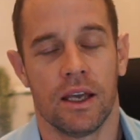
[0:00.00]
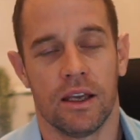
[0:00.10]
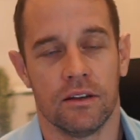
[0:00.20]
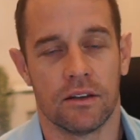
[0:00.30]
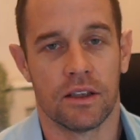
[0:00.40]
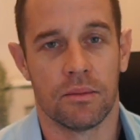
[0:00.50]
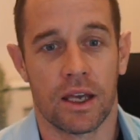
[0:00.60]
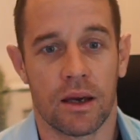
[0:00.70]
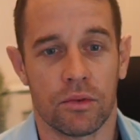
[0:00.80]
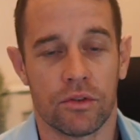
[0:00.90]
easily be
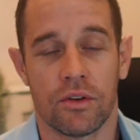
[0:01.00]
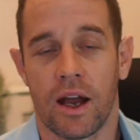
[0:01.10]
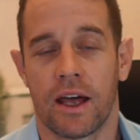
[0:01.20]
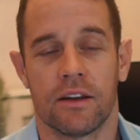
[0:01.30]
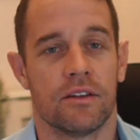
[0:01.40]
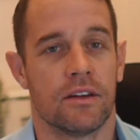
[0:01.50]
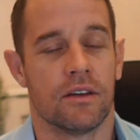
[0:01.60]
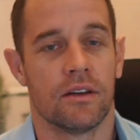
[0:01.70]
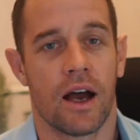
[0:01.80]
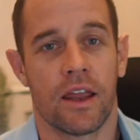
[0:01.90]
able to add it to
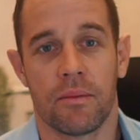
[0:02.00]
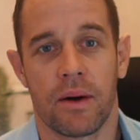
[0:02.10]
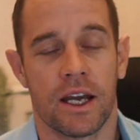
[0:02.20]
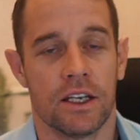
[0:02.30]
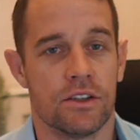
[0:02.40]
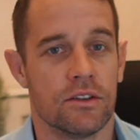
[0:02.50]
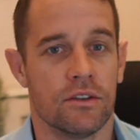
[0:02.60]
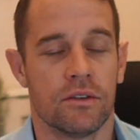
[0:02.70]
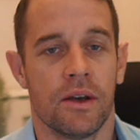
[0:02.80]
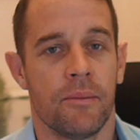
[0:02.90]
other
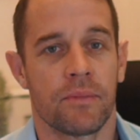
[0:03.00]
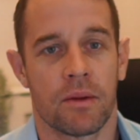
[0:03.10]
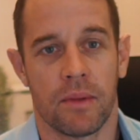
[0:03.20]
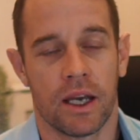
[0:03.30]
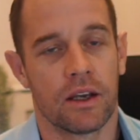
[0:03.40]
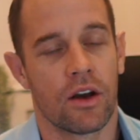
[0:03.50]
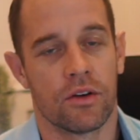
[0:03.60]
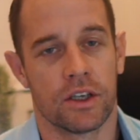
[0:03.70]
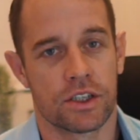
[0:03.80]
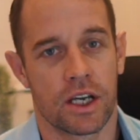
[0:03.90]
pages, make
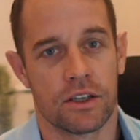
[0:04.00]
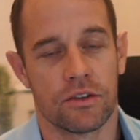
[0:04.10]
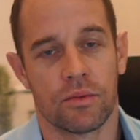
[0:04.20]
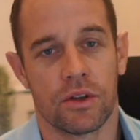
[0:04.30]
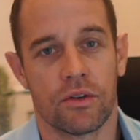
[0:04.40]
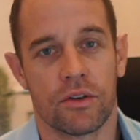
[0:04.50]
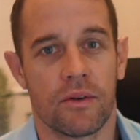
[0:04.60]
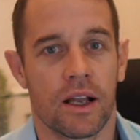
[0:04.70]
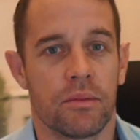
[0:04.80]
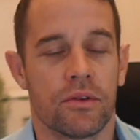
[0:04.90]
coding changes with your
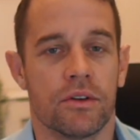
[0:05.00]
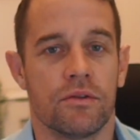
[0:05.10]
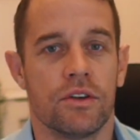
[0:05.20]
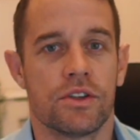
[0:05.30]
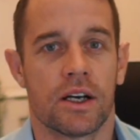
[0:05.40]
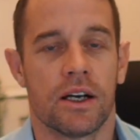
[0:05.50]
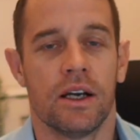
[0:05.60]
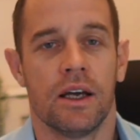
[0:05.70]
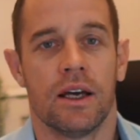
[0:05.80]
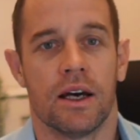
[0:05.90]
developer in the future,
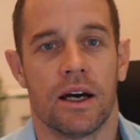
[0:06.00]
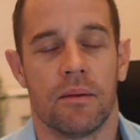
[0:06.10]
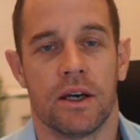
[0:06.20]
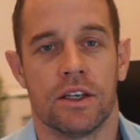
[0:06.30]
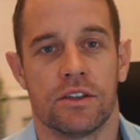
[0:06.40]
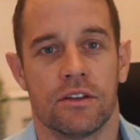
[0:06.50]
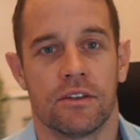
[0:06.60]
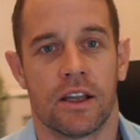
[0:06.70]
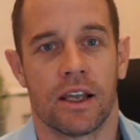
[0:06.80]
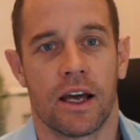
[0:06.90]
and
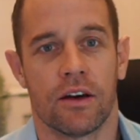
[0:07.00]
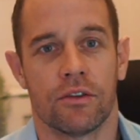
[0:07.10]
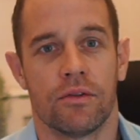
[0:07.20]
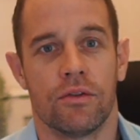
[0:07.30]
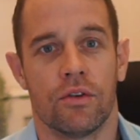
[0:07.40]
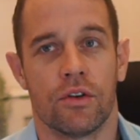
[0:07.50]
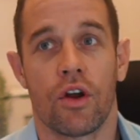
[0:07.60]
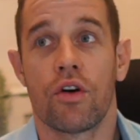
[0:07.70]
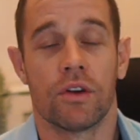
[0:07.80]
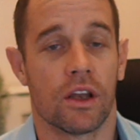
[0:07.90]
just allows for
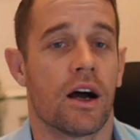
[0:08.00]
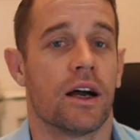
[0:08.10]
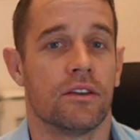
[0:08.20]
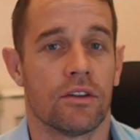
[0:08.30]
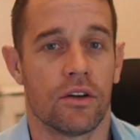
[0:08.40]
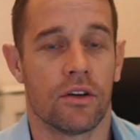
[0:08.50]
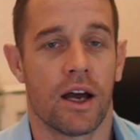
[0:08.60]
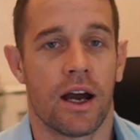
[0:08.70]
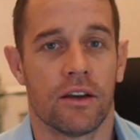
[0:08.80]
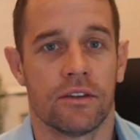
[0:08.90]
no reliance on
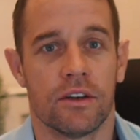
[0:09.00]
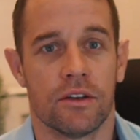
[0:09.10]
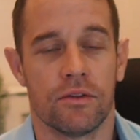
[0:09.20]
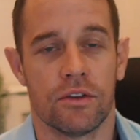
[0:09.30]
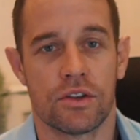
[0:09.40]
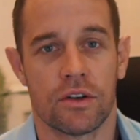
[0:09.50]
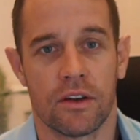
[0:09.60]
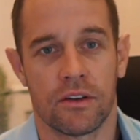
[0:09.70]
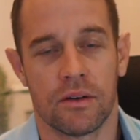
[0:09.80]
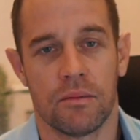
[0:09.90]
us in the future. It
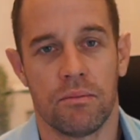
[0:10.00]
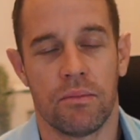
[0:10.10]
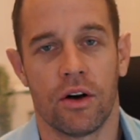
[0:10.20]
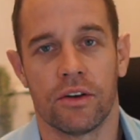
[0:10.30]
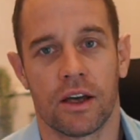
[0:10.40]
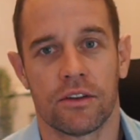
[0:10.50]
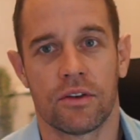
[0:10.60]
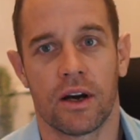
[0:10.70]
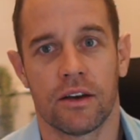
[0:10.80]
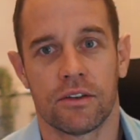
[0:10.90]
doesn't bond us
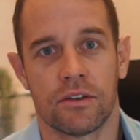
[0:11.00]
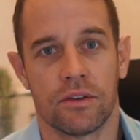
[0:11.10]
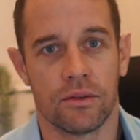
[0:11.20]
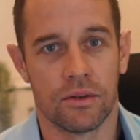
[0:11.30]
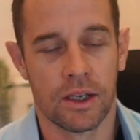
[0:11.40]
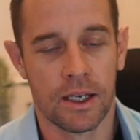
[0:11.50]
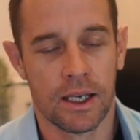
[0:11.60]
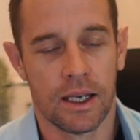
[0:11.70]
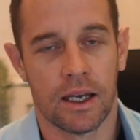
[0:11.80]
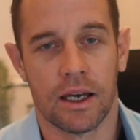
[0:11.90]
to
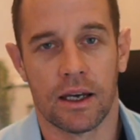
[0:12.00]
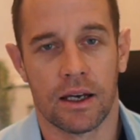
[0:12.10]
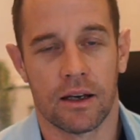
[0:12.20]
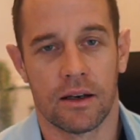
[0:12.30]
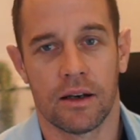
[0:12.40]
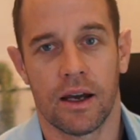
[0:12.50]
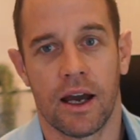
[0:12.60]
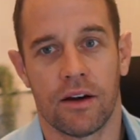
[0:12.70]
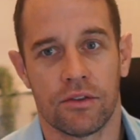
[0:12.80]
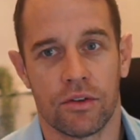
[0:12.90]
have